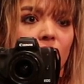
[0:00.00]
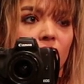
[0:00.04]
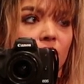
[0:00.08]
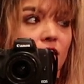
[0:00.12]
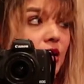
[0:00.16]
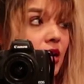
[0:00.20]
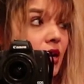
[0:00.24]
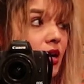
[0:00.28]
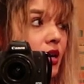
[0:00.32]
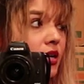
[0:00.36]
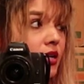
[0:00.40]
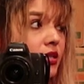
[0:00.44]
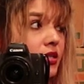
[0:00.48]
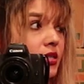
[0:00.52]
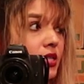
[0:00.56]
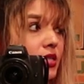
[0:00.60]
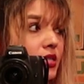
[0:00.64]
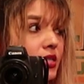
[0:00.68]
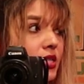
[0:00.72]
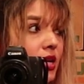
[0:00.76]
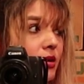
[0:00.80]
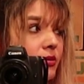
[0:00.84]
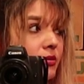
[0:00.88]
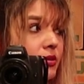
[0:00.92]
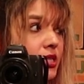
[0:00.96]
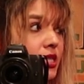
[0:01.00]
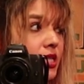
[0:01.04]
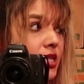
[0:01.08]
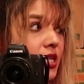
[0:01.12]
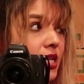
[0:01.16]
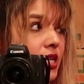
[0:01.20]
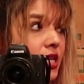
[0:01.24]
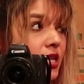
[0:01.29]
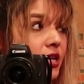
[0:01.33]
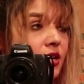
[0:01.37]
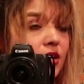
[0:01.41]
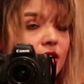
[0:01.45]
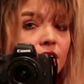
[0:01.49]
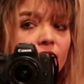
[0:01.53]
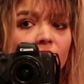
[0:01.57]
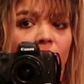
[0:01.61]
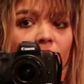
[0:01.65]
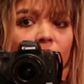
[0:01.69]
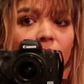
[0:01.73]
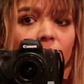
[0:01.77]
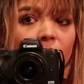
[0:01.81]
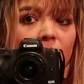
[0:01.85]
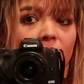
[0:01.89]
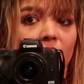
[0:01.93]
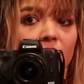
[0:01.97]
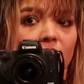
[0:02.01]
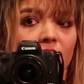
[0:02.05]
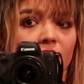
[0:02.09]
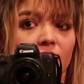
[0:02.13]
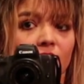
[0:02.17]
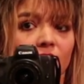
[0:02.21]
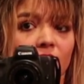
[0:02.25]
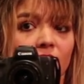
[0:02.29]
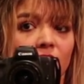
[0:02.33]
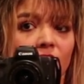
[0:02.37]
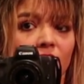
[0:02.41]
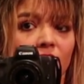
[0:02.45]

Yeah, since I was in here with it.